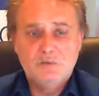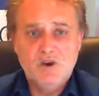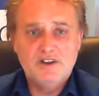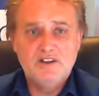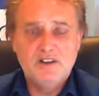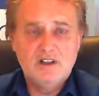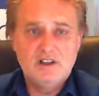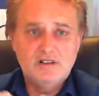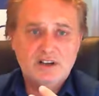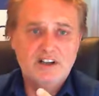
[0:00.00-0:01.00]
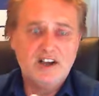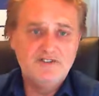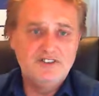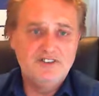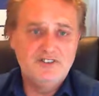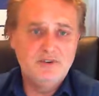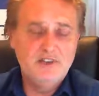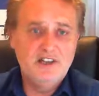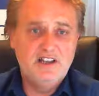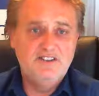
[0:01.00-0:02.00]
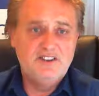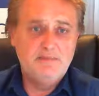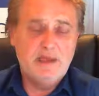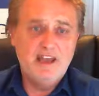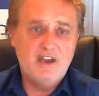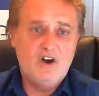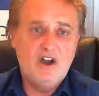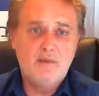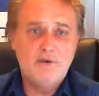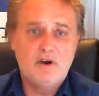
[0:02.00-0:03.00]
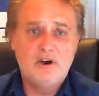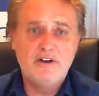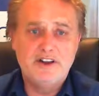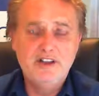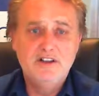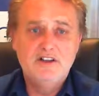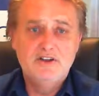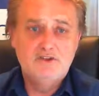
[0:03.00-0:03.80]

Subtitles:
what a lot of countries are doing is they're paying higher priority